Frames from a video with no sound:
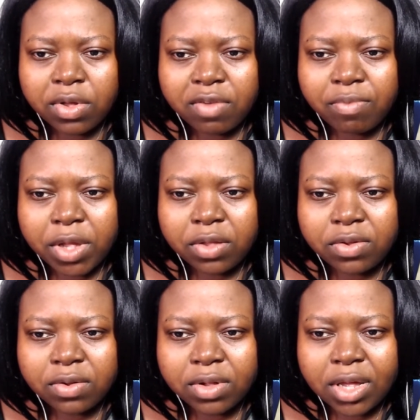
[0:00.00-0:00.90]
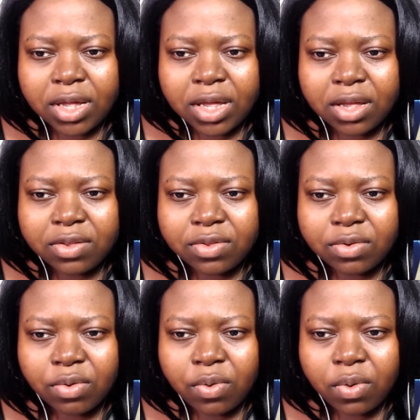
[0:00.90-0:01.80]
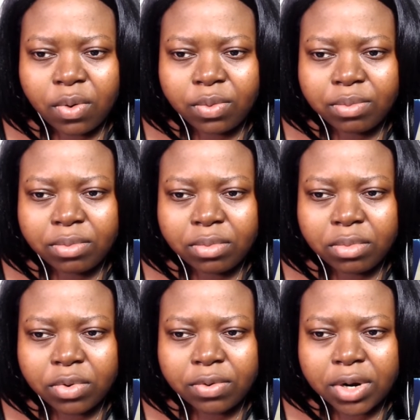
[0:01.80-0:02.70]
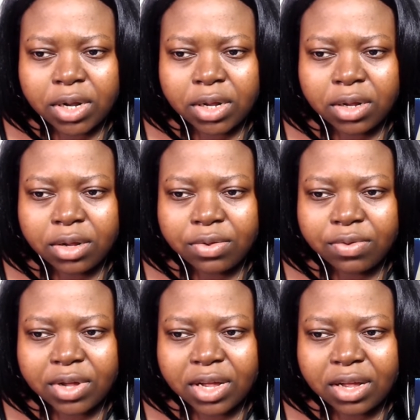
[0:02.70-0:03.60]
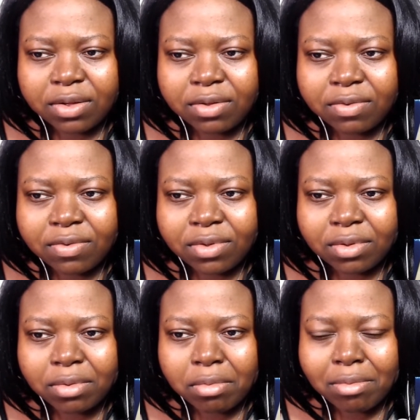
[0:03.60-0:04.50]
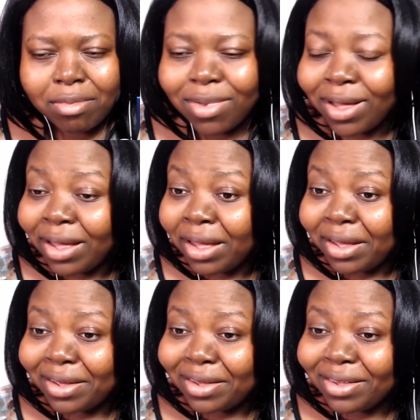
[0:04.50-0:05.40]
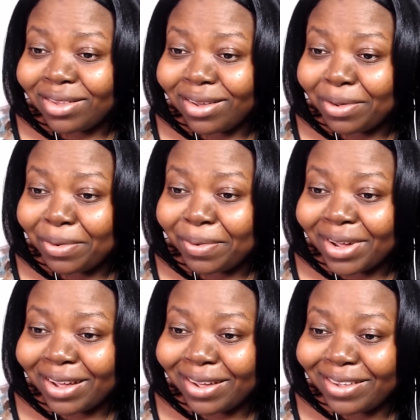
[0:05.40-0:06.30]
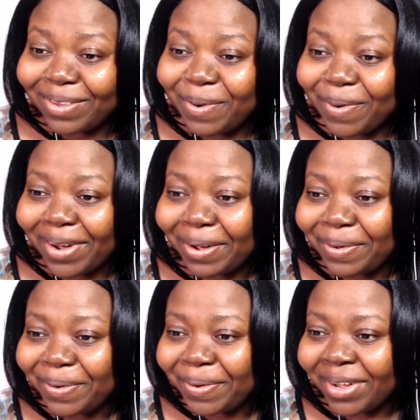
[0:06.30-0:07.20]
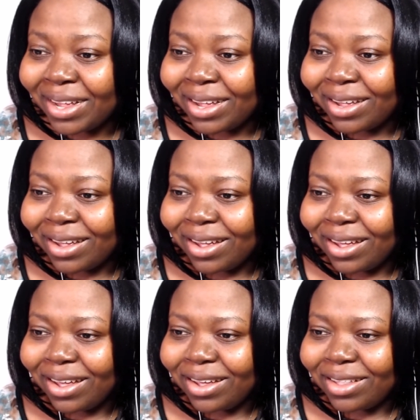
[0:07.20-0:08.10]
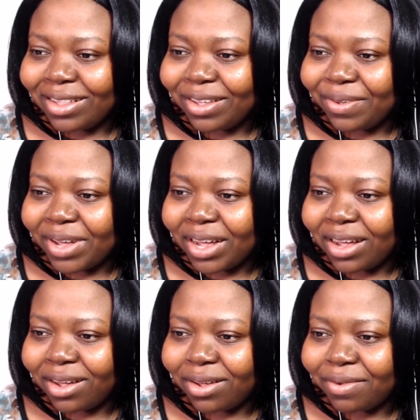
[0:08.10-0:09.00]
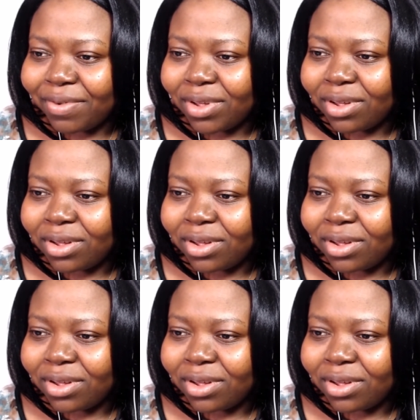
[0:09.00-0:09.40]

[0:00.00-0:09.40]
You have mental against Chrome, right? You have Senko against Kuhaku. And then you have